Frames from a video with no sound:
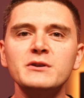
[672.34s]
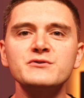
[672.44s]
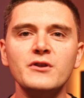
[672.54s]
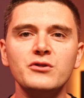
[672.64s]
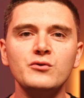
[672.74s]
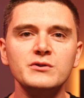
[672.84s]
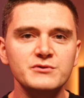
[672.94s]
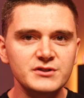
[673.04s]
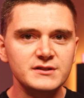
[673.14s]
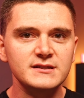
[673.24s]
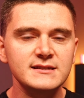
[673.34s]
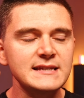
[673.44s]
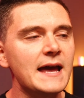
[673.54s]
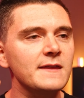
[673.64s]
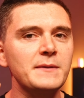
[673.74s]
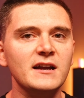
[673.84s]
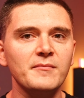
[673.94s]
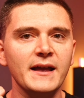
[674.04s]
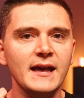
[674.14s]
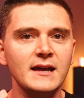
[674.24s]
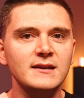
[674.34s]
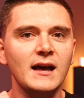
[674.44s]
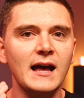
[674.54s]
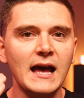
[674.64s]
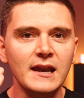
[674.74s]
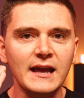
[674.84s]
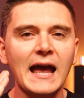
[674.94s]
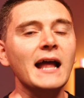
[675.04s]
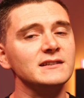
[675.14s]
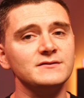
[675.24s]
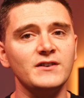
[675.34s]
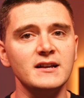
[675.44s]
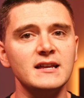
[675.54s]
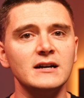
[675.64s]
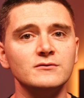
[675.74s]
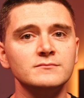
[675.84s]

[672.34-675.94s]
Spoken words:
it was a thought that was just sat in the back of my head and I had to find out.